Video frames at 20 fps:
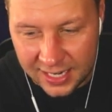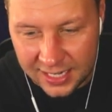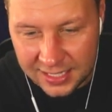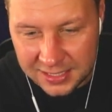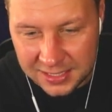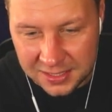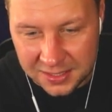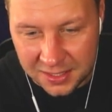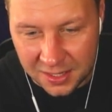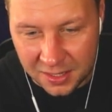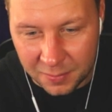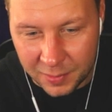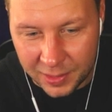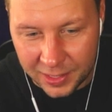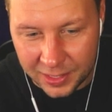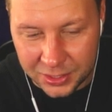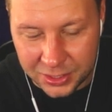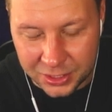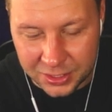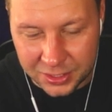hasn't done
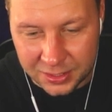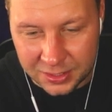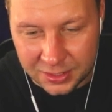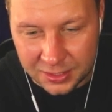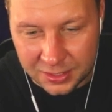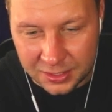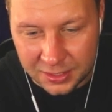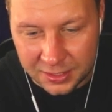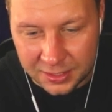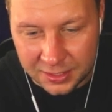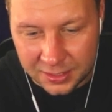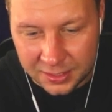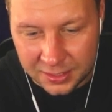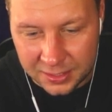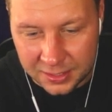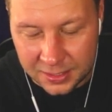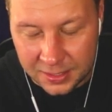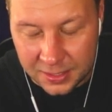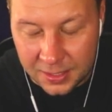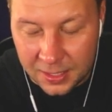much.
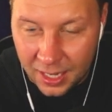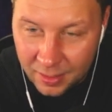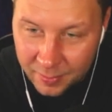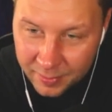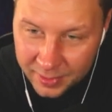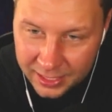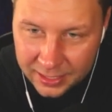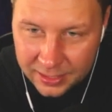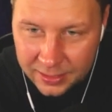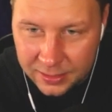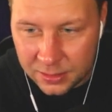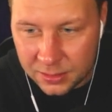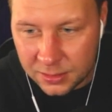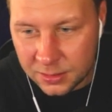I mean,